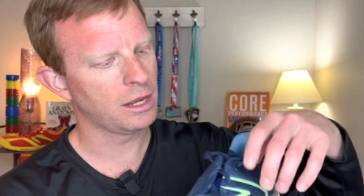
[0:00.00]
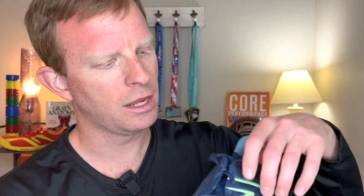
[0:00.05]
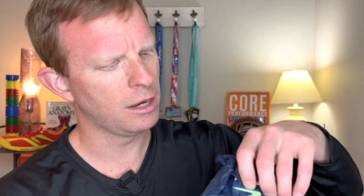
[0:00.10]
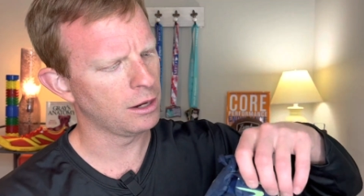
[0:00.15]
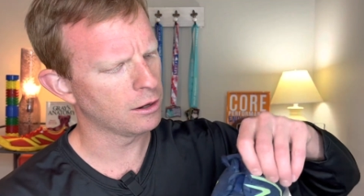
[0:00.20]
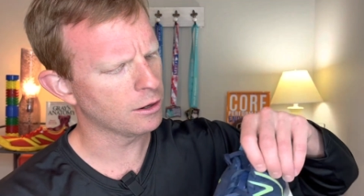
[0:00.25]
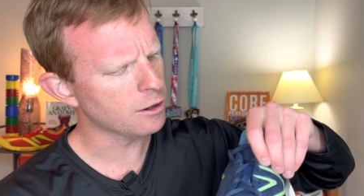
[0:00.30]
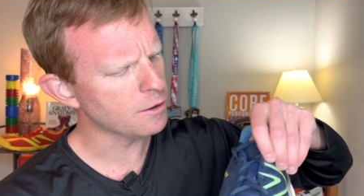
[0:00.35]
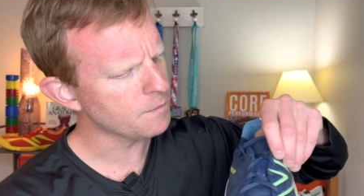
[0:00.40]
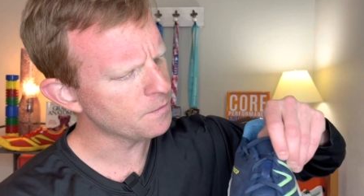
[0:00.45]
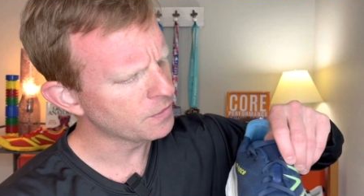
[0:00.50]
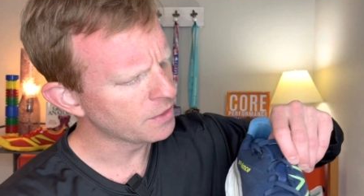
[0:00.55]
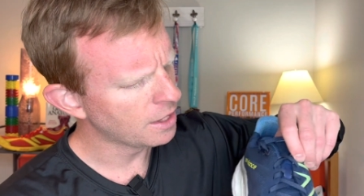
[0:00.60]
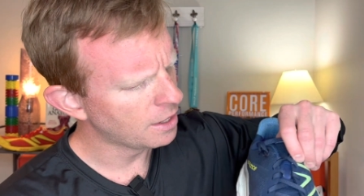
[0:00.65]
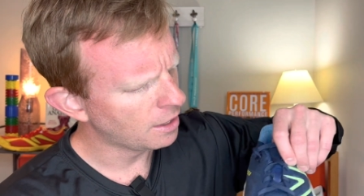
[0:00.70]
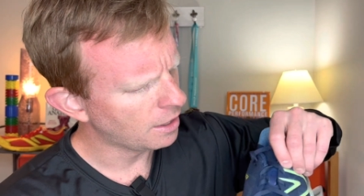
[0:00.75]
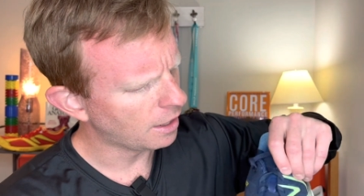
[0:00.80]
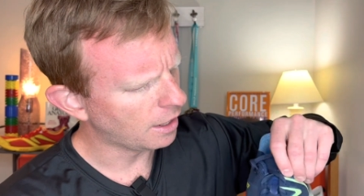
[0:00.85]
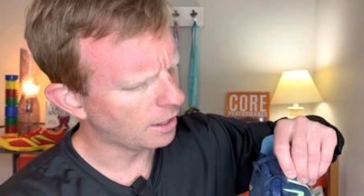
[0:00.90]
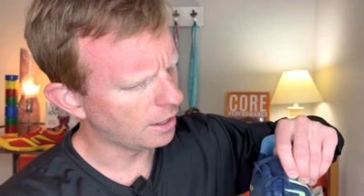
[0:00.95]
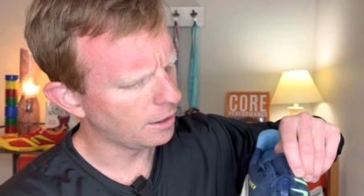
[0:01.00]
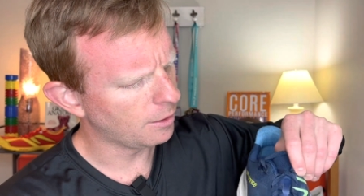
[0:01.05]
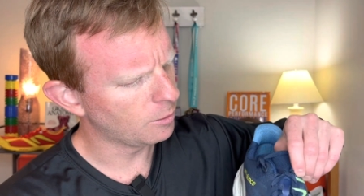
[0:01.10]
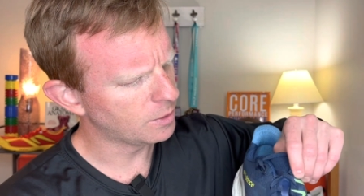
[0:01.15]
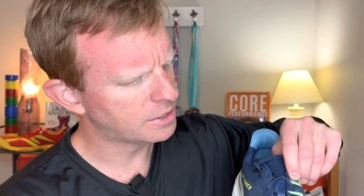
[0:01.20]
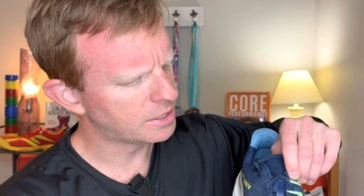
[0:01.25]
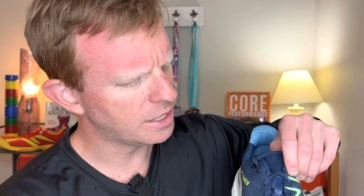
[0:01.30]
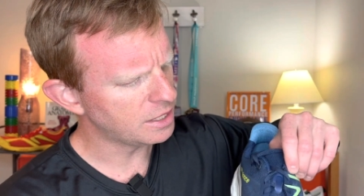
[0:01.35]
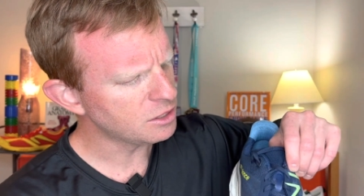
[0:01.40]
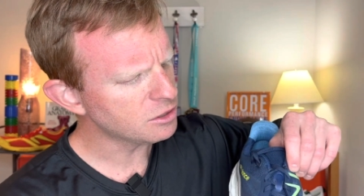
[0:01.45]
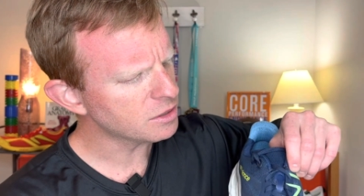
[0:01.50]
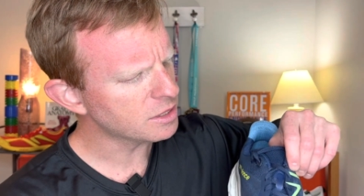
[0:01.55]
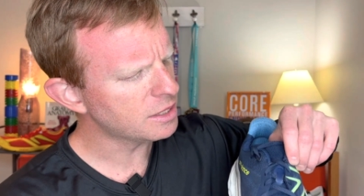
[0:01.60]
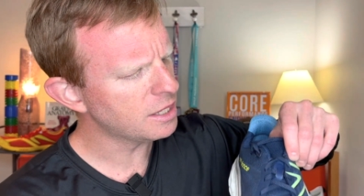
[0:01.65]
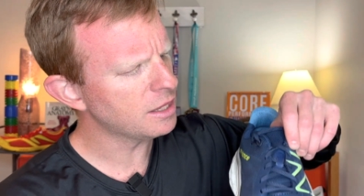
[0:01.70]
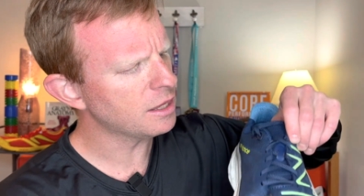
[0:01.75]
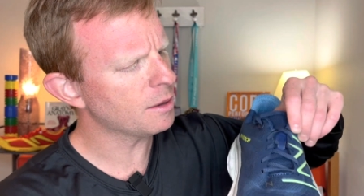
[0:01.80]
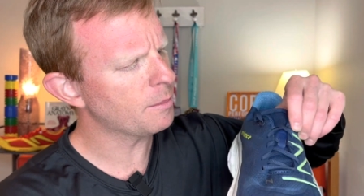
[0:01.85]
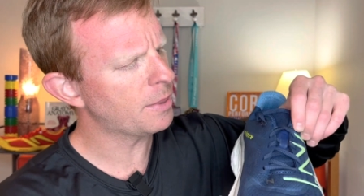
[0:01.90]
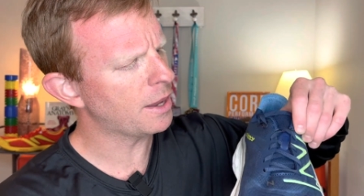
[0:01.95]
here. What's
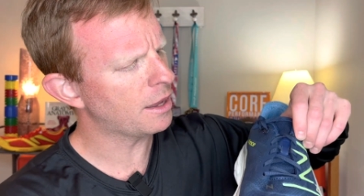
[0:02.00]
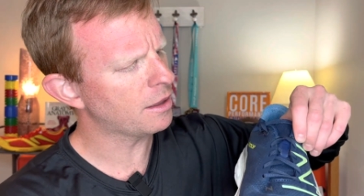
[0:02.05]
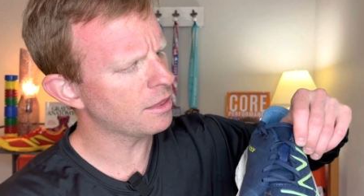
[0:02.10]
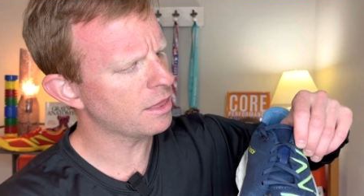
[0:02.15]
interesting about